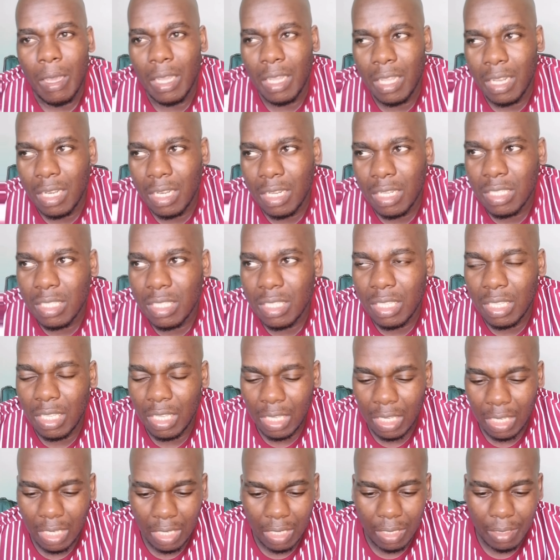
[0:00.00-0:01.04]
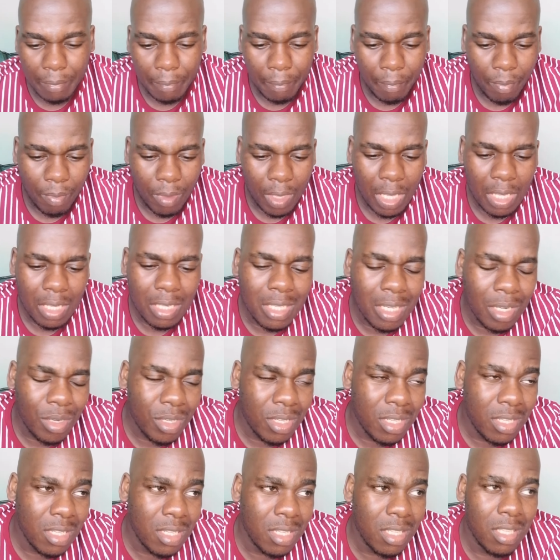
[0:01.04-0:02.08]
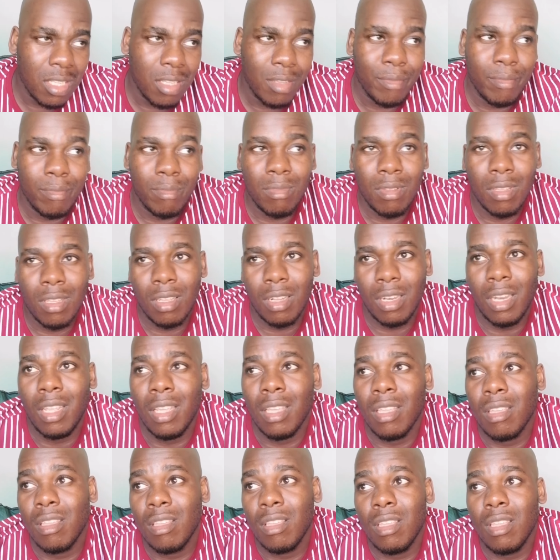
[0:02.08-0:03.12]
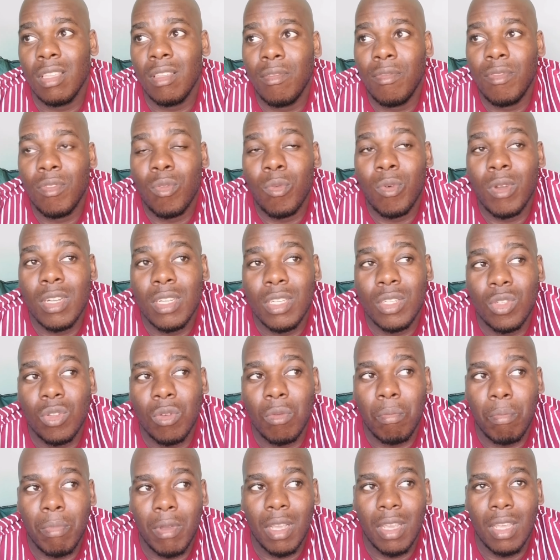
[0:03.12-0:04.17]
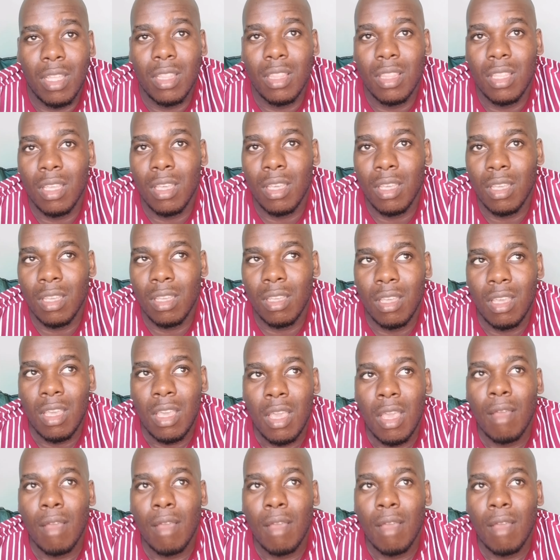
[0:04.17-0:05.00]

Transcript: And then the sound system, like if you want to buy the